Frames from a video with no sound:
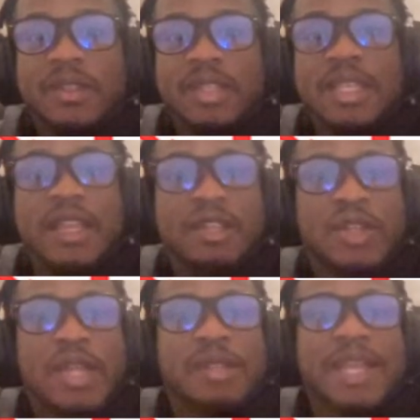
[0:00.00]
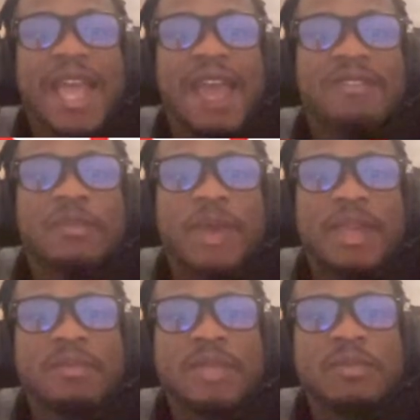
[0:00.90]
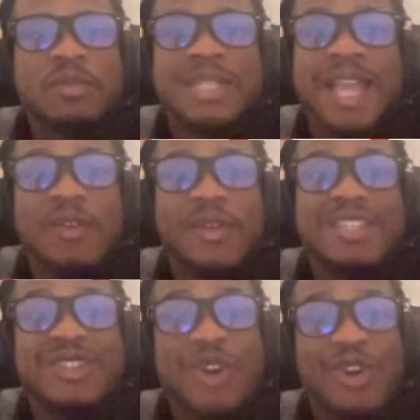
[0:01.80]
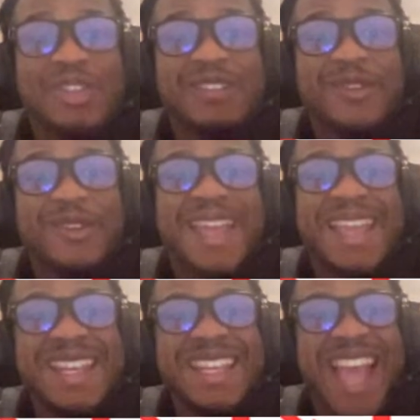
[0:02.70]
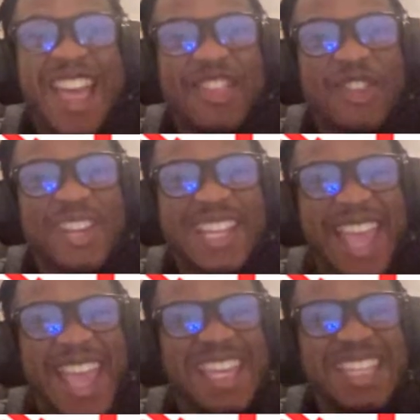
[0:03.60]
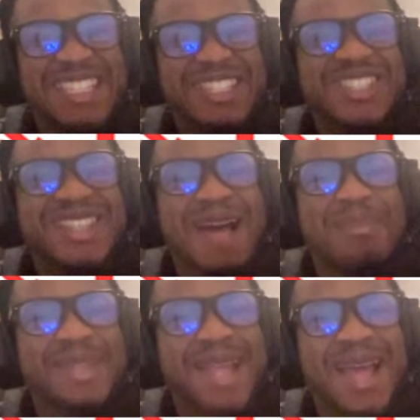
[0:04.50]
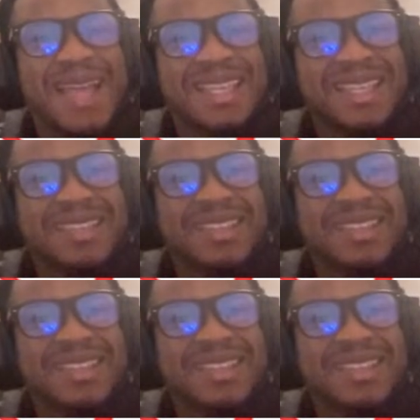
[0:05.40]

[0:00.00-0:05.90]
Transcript: Yeah, they have to bait people. Darius Garland for KD at 38, and stop lying.